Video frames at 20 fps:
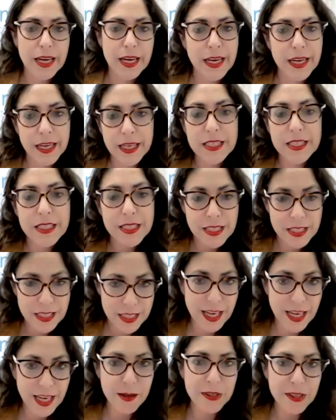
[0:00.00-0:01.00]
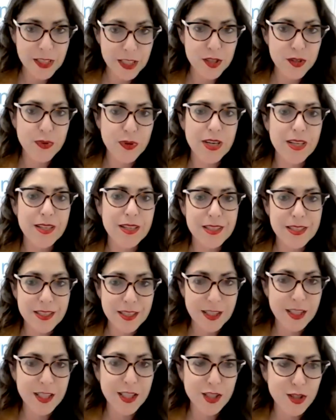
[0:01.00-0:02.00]
It's the same in Israel.
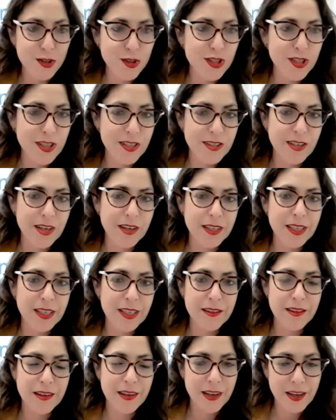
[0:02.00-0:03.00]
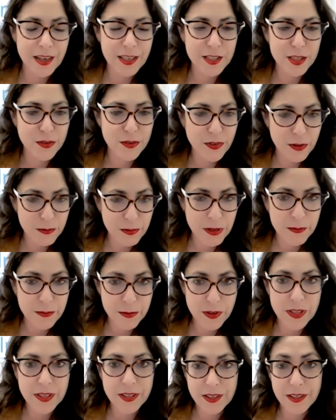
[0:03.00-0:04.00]
These are issues that are in the hearts of the
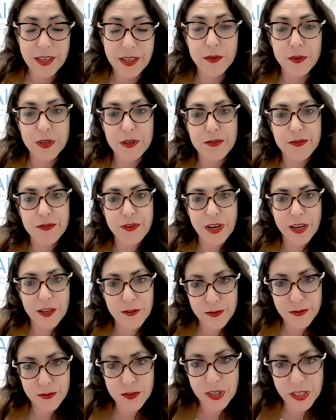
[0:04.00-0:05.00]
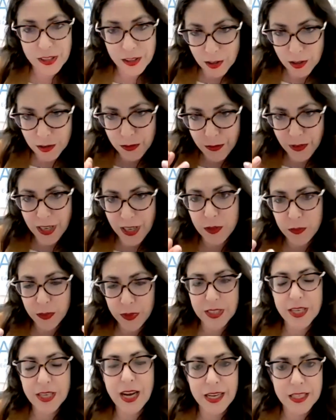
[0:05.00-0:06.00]
people, and they will fight for it, not fight
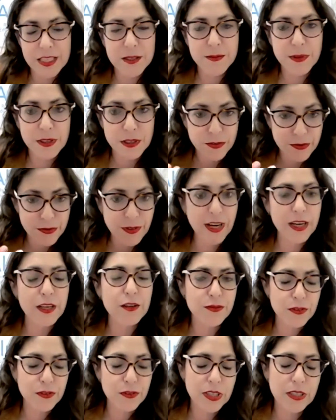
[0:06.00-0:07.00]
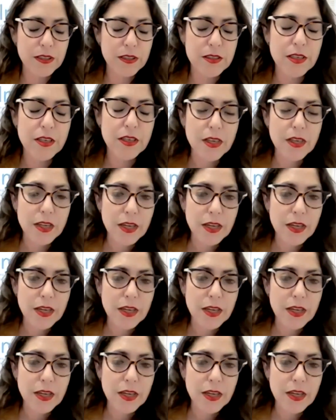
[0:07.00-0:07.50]
with guns, but fight for it